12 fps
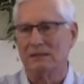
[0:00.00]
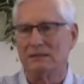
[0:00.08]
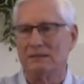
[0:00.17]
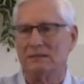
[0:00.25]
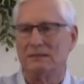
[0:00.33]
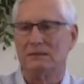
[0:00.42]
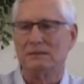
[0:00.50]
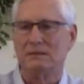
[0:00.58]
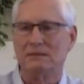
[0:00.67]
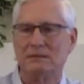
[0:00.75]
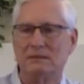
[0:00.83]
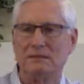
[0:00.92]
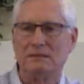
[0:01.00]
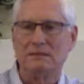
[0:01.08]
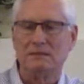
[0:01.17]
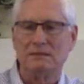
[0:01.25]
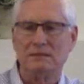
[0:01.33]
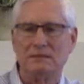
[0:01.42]

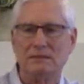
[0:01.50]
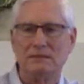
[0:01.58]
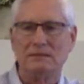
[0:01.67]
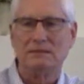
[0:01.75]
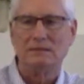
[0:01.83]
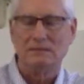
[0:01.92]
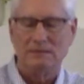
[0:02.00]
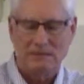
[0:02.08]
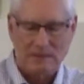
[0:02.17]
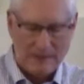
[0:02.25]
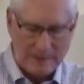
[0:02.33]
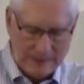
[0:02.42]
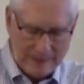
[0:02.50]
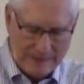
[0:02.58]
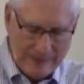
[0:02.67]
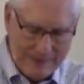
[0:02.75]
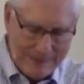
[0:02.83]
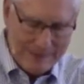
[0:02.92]

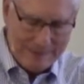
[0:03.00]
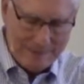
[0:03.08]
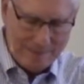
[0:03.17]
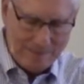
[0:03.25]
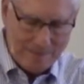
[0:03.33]
(no one is talking)